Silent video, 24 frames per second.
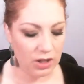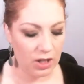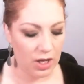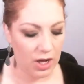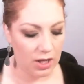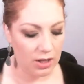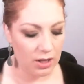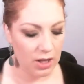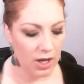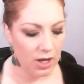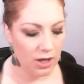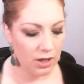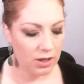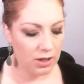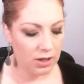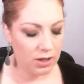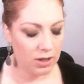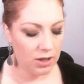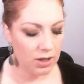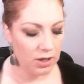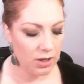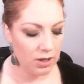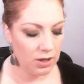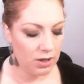Lilac.
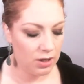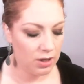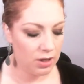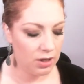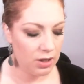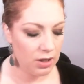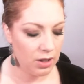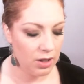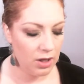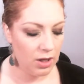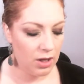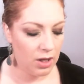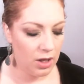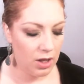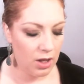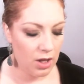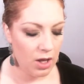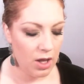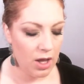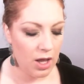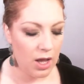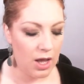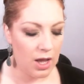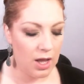
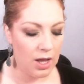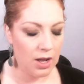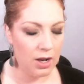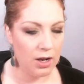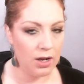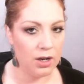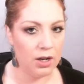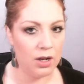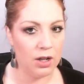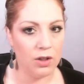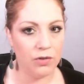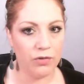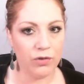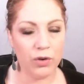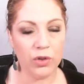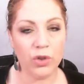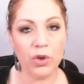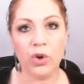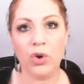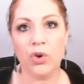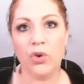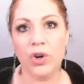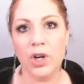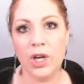And for
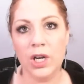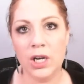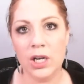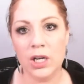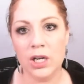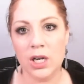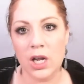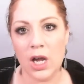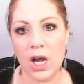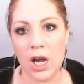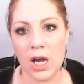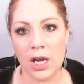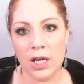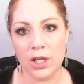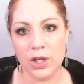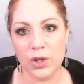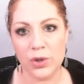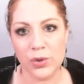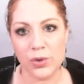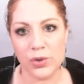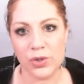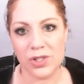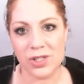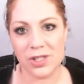the green, I
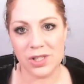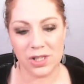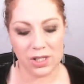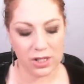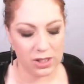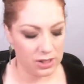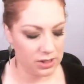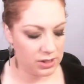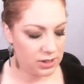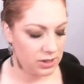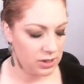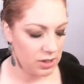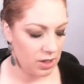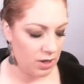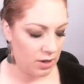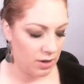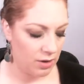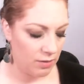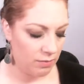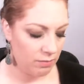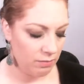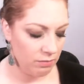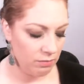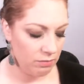used this
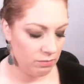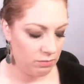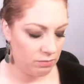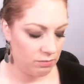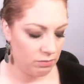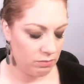um,